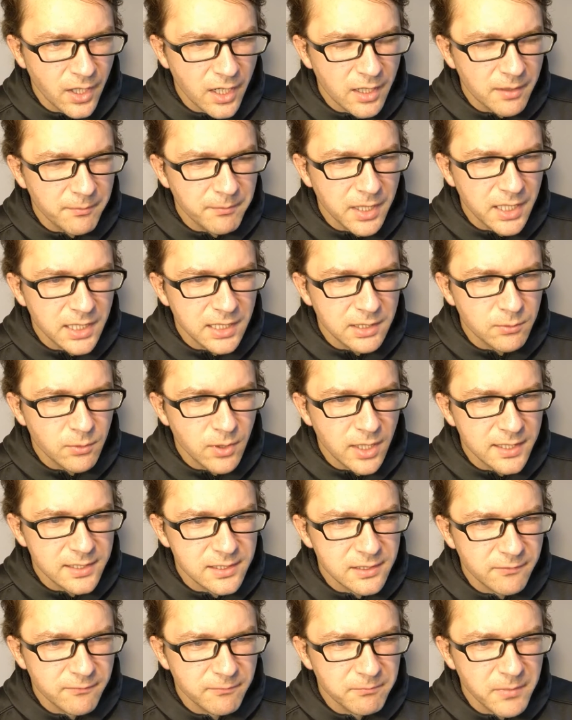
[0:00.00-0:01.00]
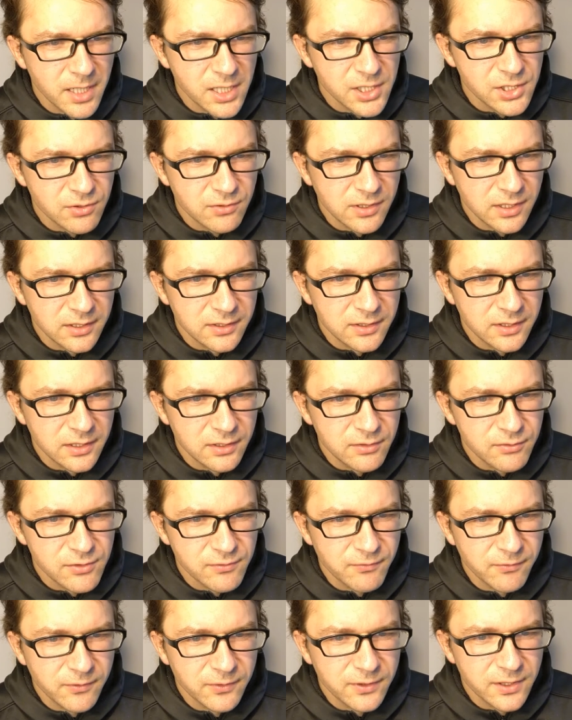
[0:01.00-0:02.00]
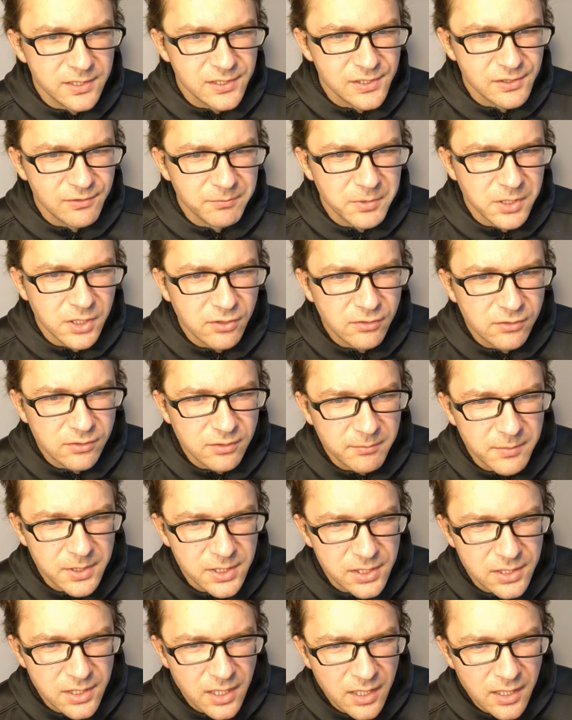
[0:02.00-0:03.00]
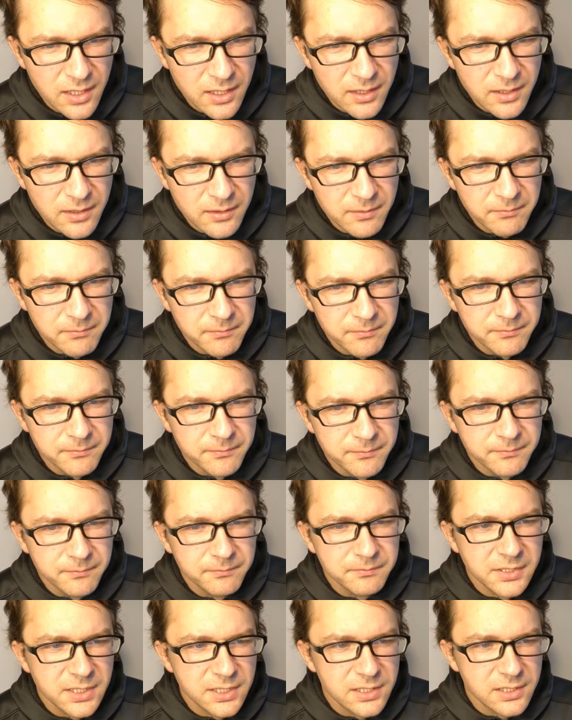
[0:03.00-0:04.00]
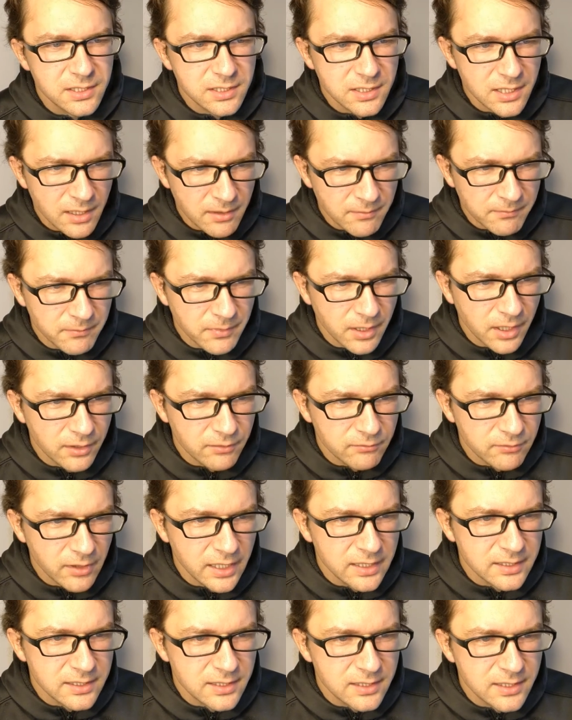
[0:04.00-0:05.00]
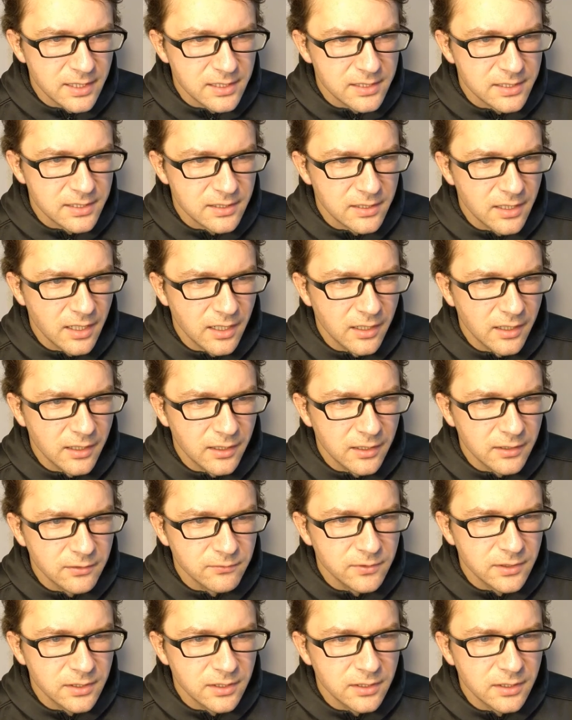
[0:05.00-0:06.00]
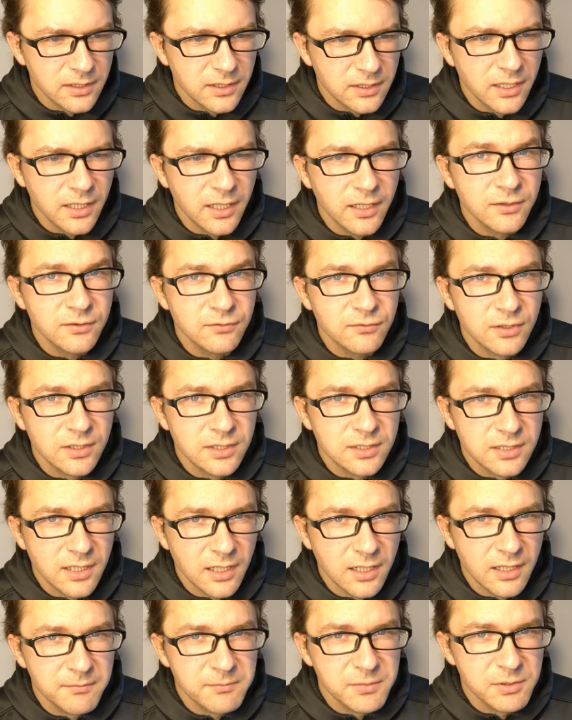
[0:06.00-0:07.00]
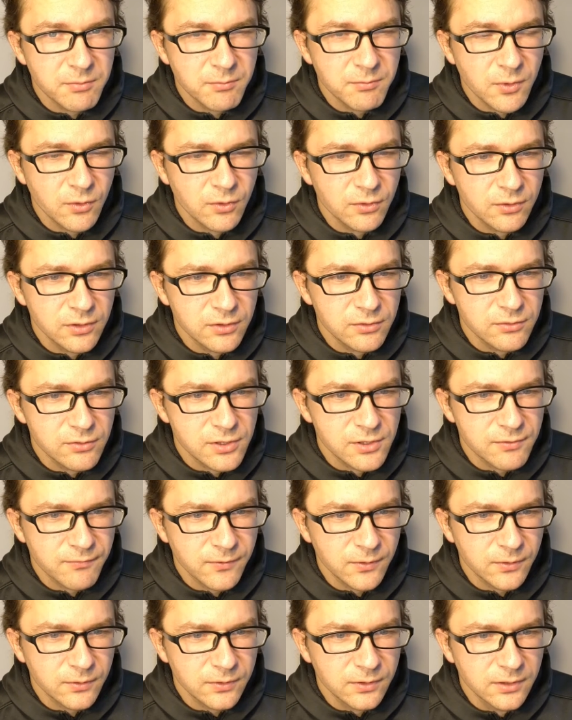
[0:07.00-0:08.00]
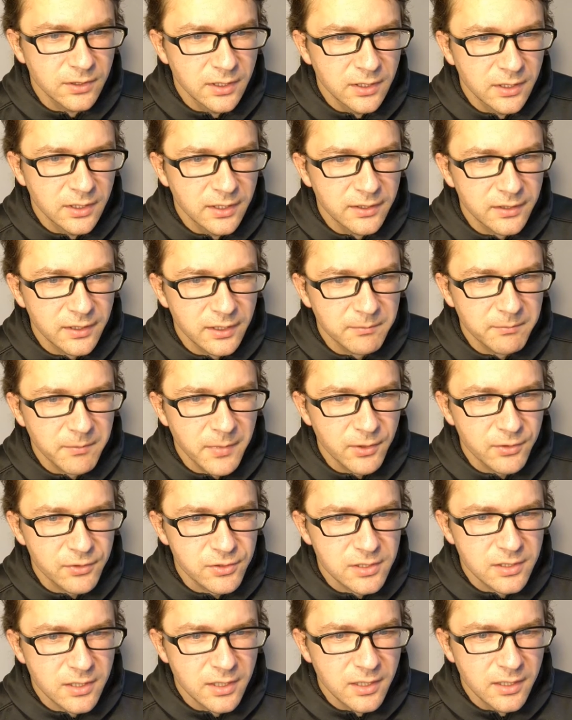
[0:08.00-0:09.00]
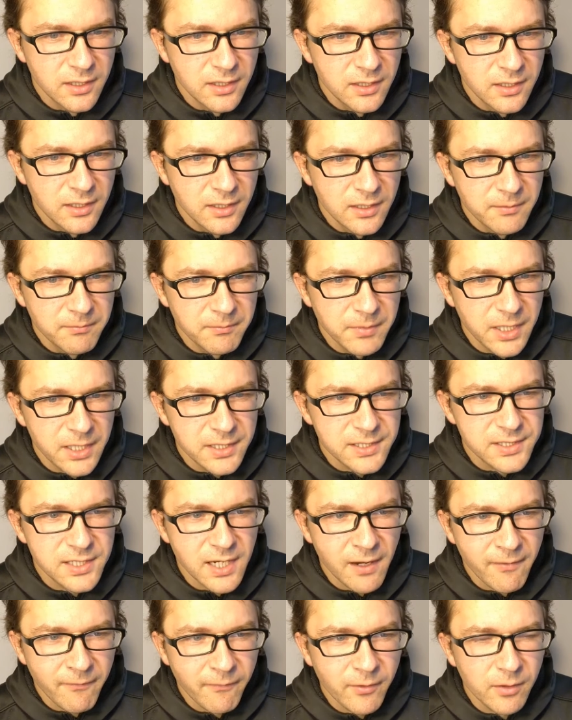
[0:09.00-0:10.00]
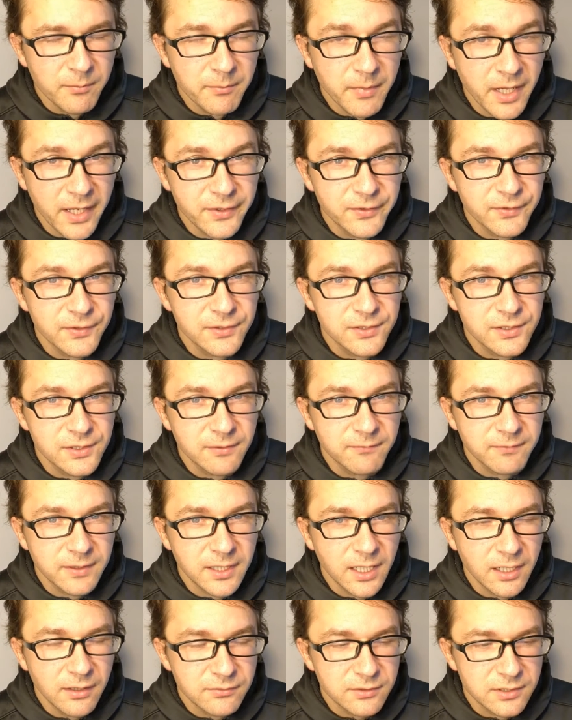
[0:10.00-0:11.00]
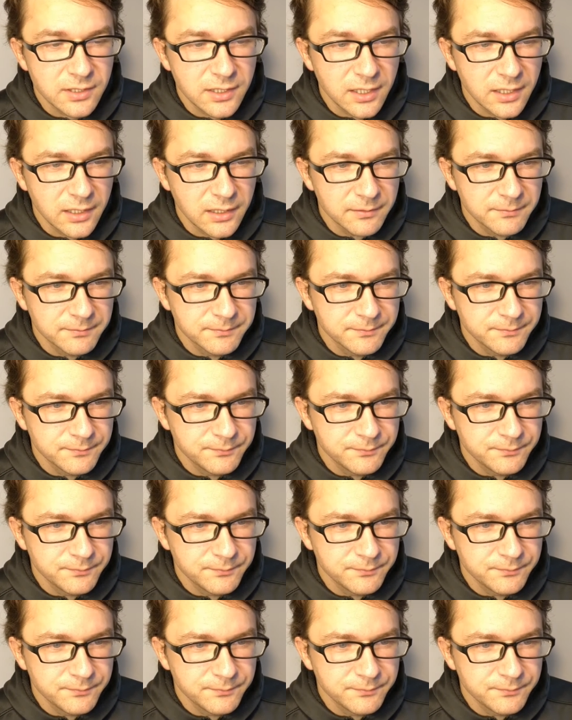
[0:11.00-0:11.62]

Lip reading: There are many ways of measuring the usefulness of programmers, but some are rated as over 100 times more useful than most by several methods of counting.